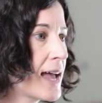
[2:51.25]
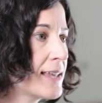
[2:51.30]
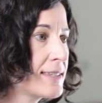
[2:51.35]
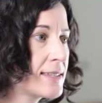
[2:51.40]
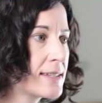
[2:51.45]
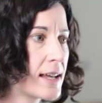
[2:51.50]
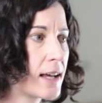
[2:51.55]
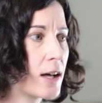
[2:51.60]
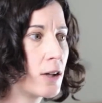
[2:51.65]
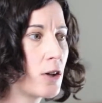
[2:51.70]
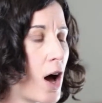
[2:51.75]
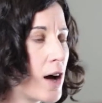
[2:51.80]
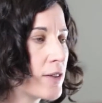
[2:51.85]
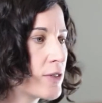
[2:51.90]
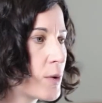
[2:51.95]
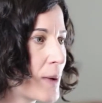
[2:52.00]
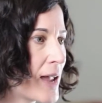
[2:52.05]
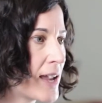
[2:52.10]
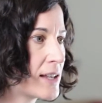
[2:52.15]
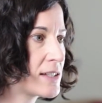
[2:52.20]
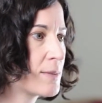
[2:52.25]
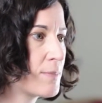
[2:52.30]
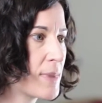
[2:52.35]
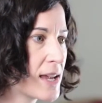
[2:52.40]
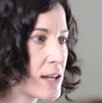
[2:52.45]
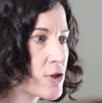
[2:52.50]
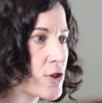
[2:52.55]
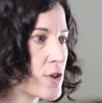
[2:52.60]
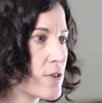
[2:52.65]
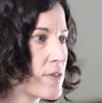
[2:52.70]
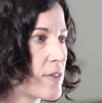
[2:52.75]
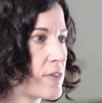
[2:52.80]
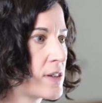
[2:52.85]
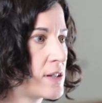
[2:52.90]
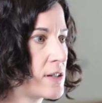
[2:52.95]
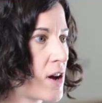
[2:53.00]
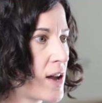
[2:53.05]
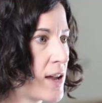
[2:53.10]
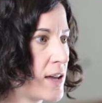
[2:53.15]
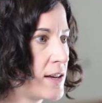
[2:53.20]
testing along the way to make sure that
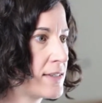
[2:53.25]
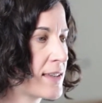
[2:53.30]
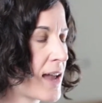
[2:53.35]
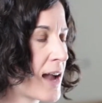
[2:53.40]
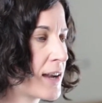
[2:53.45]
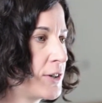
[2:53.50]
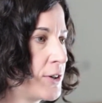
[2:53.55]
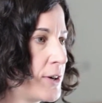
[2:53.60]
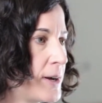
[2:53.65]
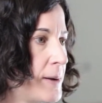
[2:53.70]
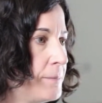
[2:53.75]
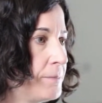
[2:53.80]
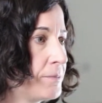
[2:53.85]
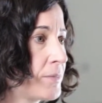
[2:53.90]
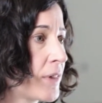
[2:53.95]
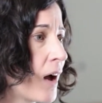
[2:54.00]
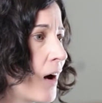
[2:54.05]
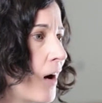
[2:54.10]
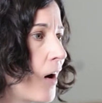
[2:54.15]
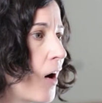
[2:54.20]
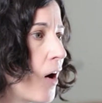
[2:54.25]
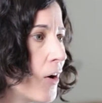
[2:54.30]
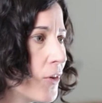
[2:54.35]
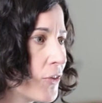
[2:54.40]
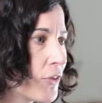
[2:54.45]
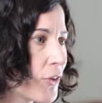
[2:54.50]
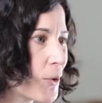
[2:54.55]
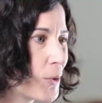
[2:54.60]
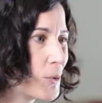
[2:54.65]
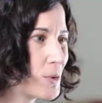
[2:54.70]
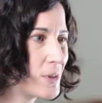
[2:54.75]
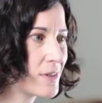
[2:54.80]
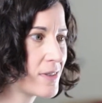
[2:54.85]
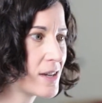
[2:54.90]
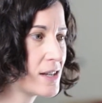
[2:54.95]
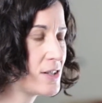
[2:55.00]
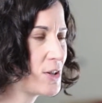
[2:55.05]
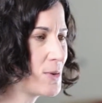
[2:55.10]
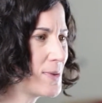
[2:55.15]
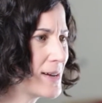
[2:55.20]
the diet is accurate? Also, did
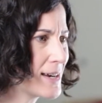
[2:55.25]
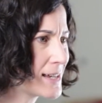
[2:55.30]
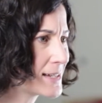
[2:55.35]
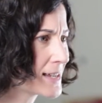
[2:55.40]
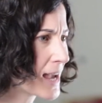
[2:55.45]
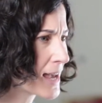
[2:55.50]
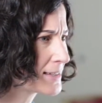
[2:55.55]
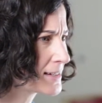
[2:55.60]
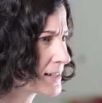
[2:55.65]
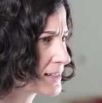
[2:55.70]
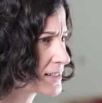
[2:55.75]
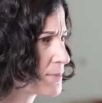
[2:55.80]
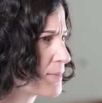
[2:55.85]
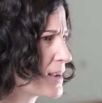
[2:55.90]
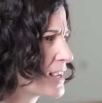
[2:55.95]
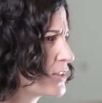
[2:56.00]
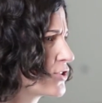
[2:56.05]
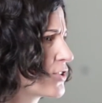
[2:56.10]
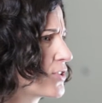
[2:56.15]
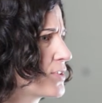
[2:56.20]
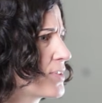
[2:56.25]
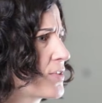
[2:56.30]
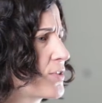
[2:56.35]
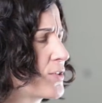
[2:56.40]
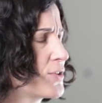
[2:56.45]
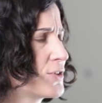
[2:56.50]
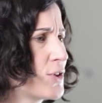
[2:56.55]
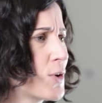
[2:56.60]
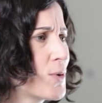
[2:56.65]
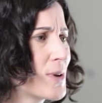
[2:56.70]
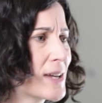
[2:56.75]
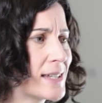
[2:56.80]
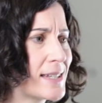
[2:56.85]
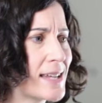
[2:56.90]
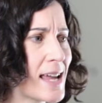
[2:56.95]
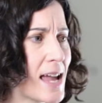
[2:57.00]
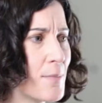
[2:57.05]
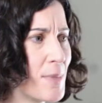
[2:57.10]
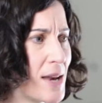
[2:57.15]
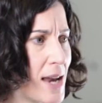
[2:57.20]
they do any testing to make sure that there's no
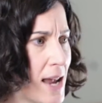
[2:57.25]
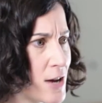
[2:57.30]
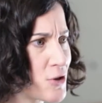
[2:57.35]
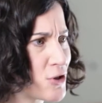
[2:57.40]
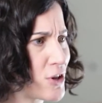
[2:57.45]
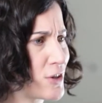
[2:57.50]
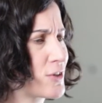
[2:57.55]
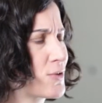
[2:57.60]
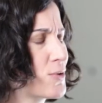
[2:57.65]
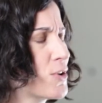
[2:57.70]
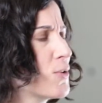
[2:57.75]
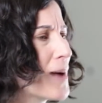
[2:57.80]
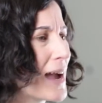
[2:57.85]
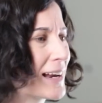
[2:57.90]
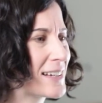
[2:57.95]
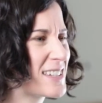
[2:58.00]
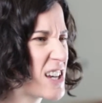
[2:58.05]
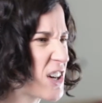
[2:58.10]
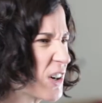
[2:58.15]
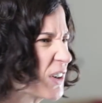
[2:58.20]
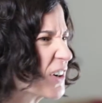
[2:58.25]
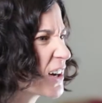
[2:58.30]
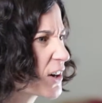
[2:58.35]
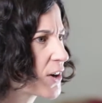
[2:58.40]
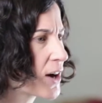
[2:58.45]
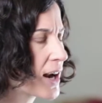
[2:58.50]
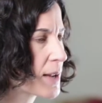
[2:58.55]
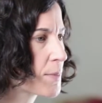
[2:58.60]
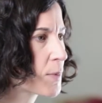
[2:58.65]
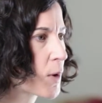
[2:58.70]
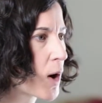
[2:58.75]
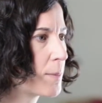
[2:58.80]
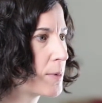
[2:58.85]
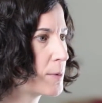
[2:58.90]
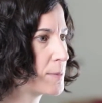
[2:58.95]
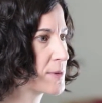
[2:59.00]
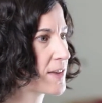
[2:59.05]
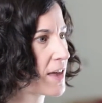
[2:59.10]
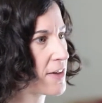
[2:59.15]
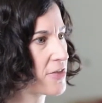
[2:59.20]
contamination, so no bacteria or any
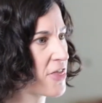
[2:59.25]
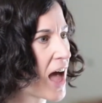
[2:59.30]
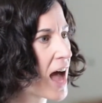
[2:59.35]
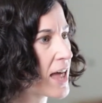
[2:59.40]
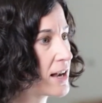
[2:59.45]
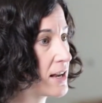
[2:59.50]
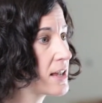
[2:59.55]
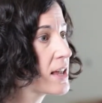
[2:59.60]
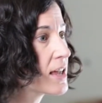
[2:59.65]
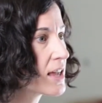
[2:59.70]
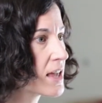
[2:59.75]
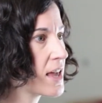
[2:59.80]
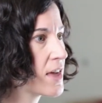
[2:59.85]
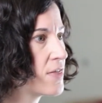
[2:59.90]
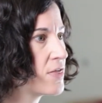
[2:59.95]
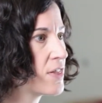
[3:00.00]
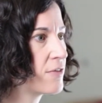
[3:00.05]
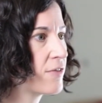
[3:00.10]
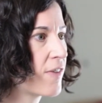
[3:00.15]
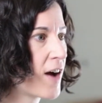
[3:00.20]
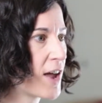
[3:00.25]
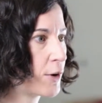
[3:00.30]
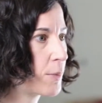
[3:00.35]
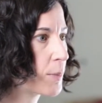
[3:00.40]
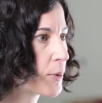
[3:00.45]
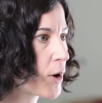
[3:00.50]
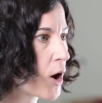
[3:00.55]
problems like that in the final